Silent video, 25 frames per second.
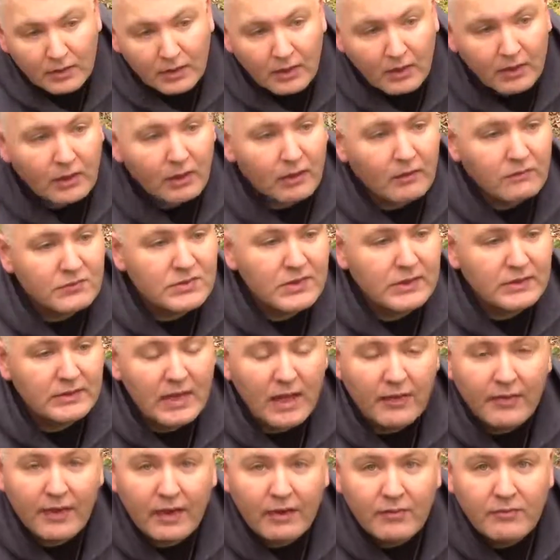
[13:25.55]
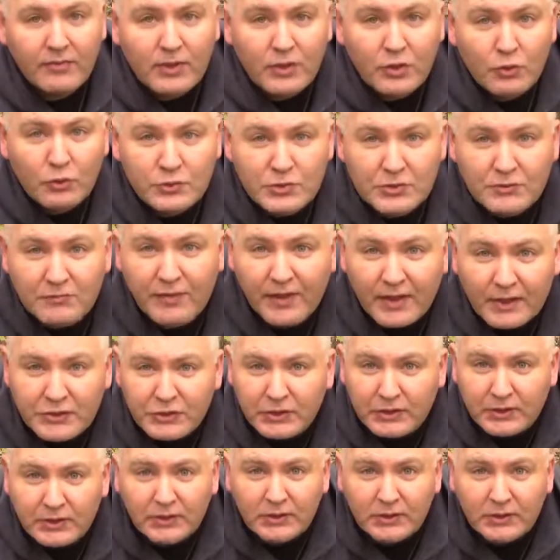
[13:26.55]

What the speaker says: and all of a sudden now they have huge infection.